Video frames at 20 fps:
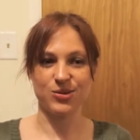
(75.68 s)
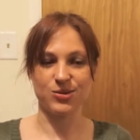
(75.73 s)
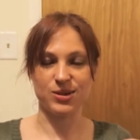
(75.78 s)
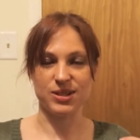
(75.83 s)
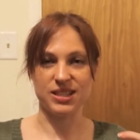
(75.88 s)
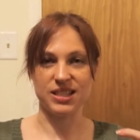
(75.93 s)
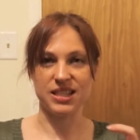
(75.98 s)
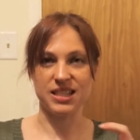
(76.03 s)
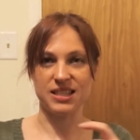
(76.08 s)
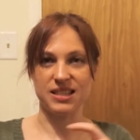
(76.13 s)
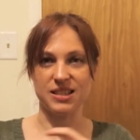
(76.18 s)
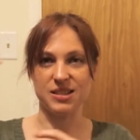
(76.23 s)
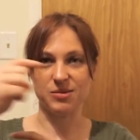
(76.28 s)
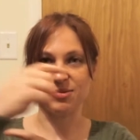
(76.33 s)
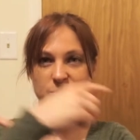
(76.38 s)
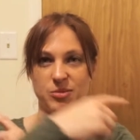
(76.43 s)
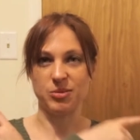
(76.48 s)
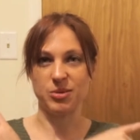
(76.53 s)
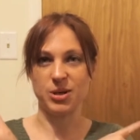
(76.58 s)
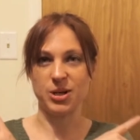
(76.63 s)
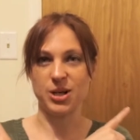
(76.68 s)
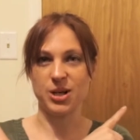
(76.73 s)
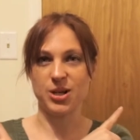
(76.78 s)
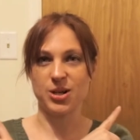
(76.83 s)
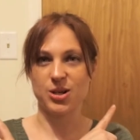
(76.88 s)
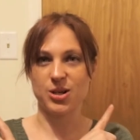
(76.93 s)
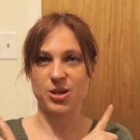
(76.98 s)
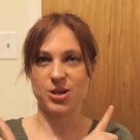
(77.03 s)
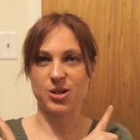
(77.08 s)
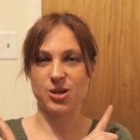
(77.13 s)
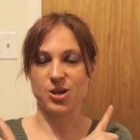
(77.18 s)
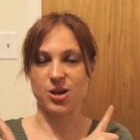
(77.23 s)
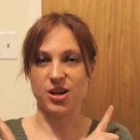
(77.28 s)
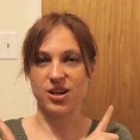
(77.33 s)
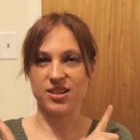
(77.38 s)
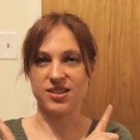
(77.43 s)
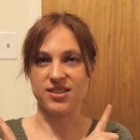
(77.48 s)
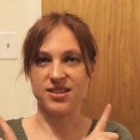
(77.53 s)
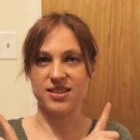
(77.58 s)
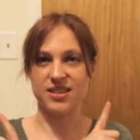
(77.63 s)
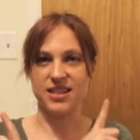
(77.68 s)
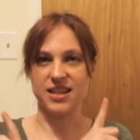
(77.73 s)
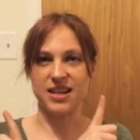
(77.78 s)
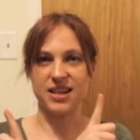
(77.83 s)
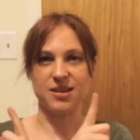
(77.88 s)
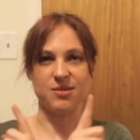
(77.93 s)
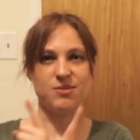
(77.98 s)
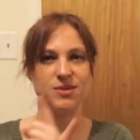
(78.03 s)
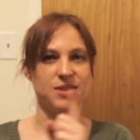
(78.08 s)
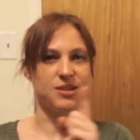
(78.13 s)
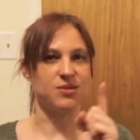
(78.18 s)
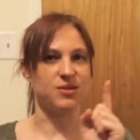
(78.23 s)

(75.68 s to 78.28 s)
was getting them crossed at times.